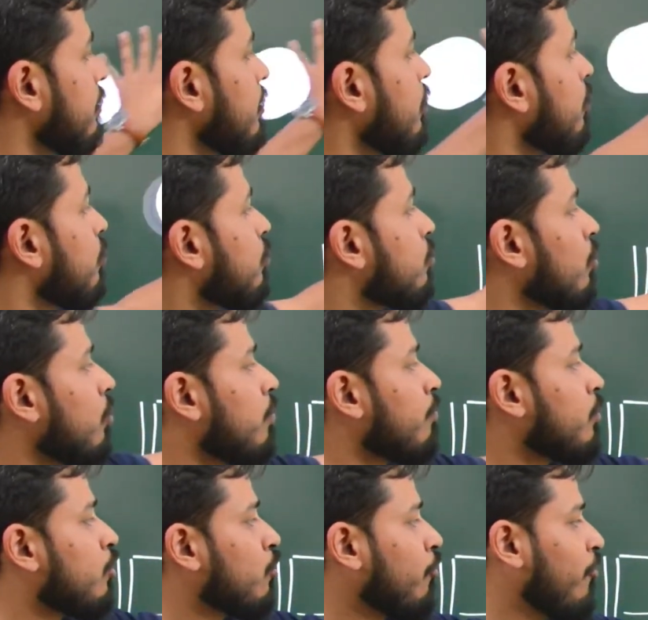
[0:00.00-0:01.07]
So
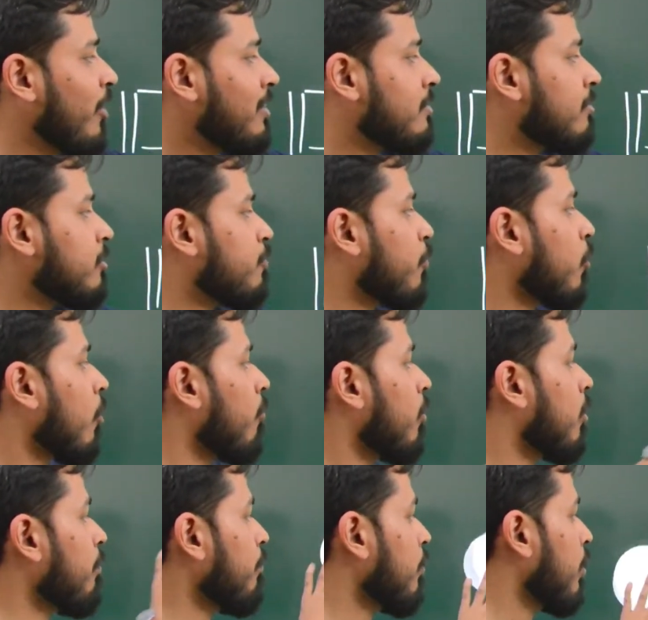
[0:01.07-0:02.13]
to fix this problem,
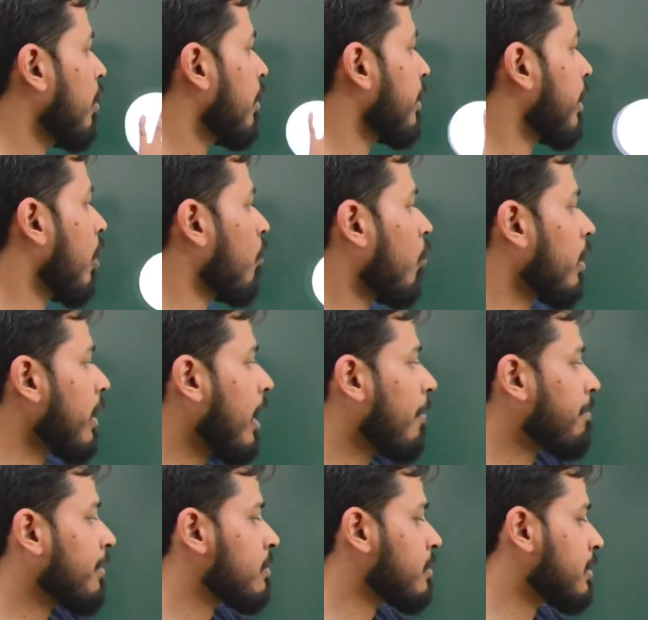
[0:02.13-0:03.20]
now what
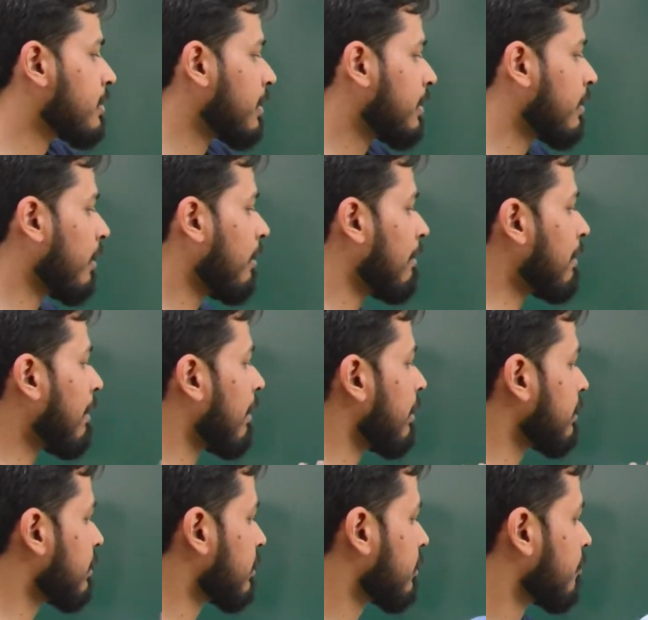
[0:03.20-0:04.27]
happens is, in the linked
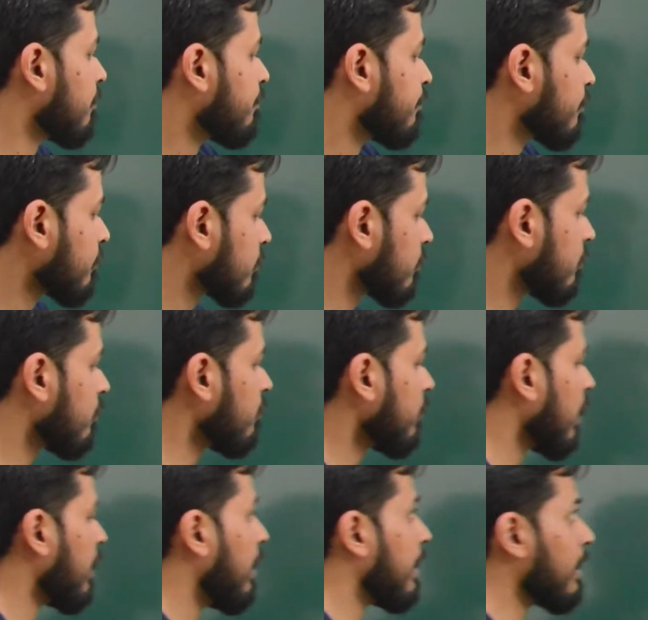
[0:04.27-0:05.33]
list
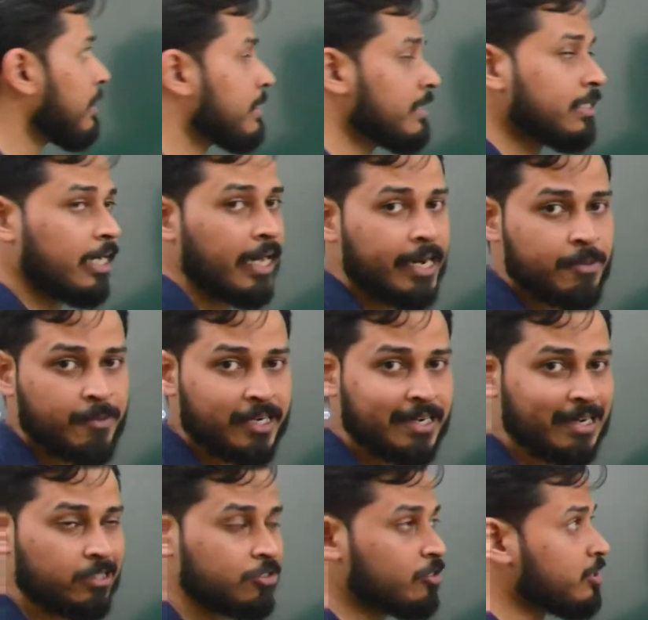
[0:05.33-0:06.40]
is a dynamic data
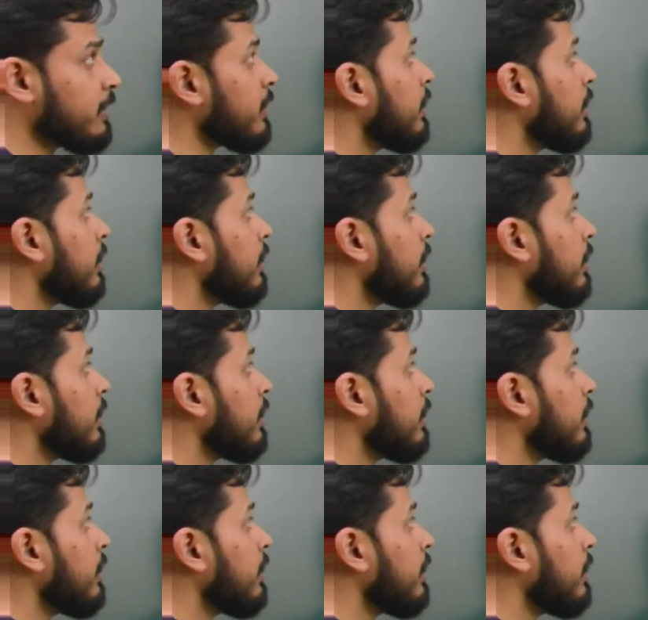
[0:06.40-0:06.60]
structure.